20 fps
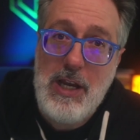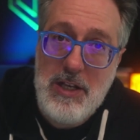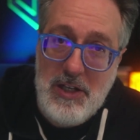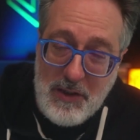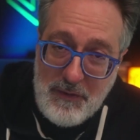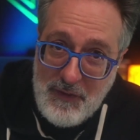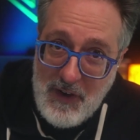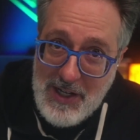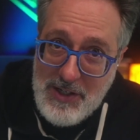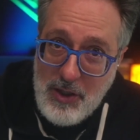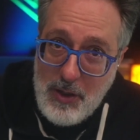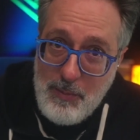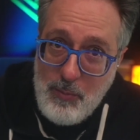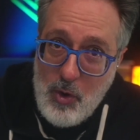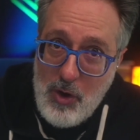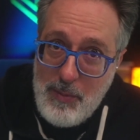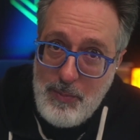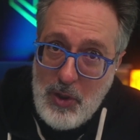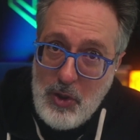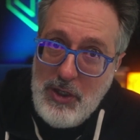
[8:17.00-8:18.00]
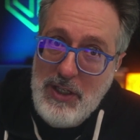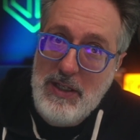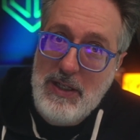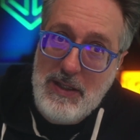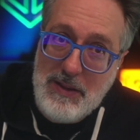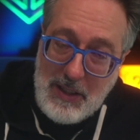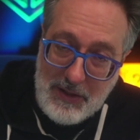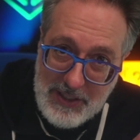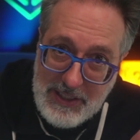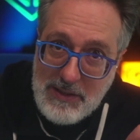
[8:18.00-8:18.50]
and you can find out more about it
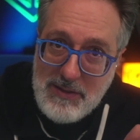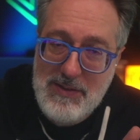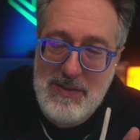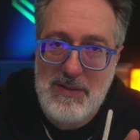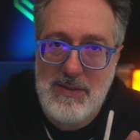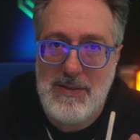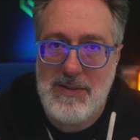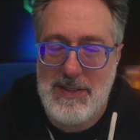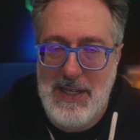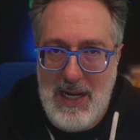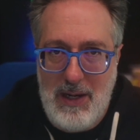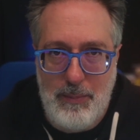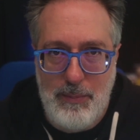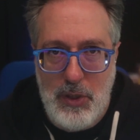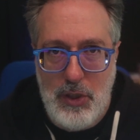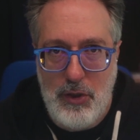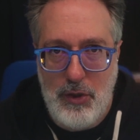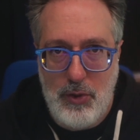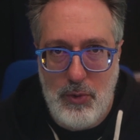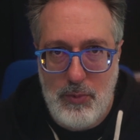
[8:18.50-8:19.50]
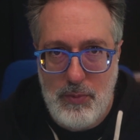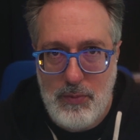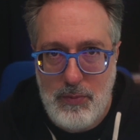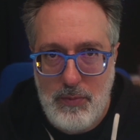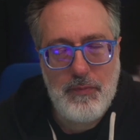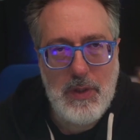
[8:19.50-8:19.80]
in the links down below.